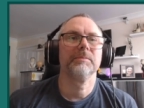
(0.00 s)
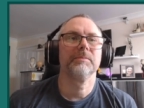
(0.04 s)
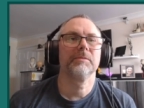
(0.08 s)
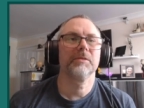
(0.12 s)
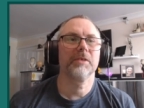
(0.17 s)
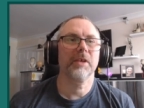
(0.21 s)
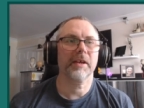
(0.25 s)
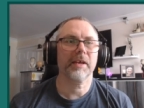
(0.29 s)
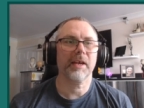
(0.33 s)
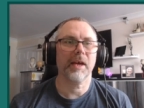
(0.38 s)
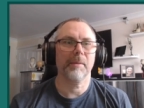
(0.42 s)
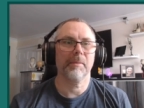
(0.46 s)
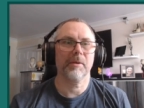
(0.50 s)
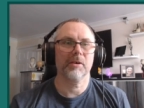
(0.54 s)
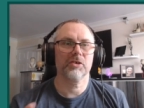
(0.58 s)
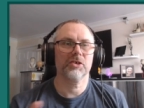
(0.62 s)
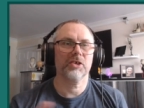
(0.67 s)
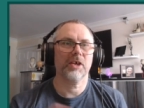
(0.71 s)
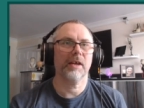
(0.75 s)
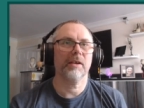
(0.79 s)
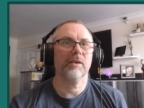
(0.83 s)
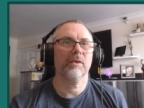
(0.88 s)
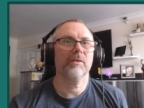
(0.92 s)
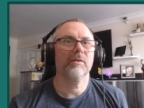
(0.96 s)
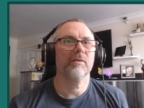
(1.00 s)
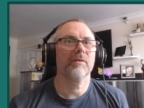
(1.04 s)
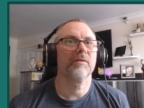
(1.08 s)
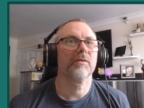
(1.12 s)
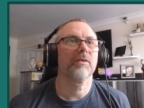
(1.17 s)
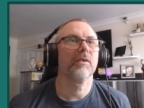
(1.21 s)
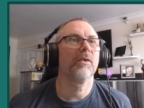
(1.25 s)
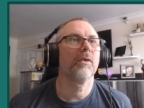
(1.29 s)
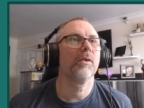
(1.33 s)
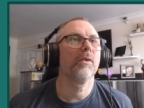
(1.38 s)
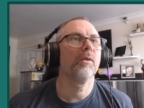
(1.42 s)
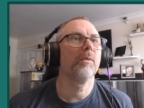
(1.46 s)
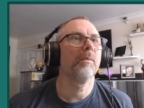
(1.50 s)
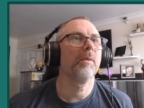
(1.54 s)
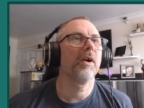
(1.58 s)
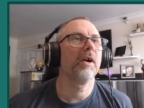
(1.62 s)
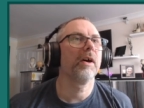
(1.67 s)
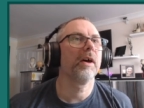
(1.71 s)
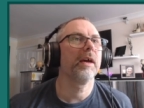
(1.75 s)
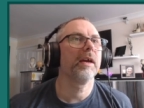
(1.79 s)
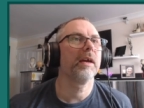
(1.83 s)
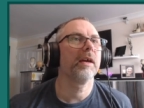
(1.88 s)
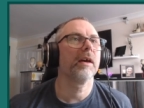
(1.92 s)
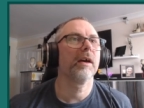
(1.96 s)
Check out my channel for all
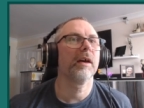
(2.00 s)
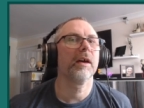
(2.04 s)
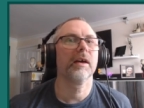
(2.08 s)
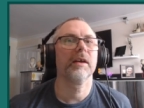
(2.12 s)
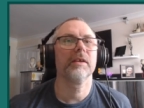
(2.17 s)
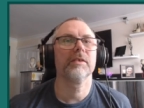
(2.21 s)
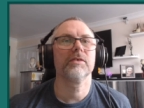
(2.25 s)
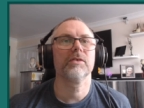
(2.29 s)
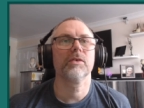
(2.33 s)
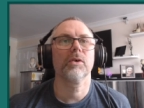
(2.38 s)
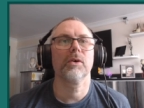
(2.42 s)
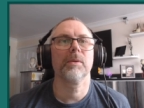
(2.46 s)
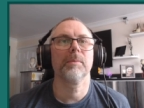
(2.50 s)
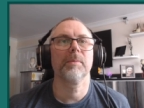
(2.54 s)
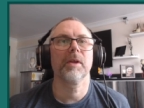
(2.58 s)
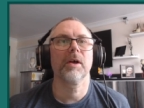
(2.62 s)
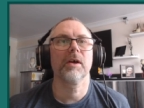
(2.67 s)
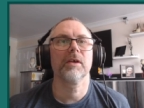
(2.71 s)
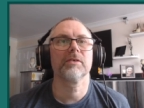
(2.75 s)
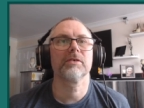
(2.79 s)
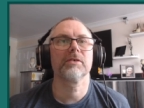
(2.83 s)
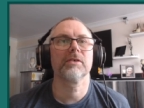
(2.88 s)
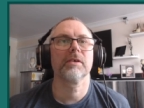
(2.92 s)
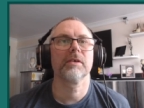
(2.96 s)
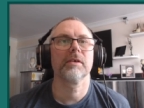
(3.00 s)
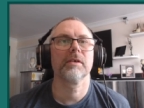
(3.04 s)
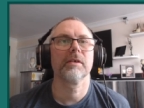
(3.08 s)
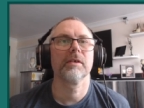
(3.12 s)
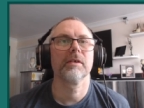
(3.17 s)
my Toy Blast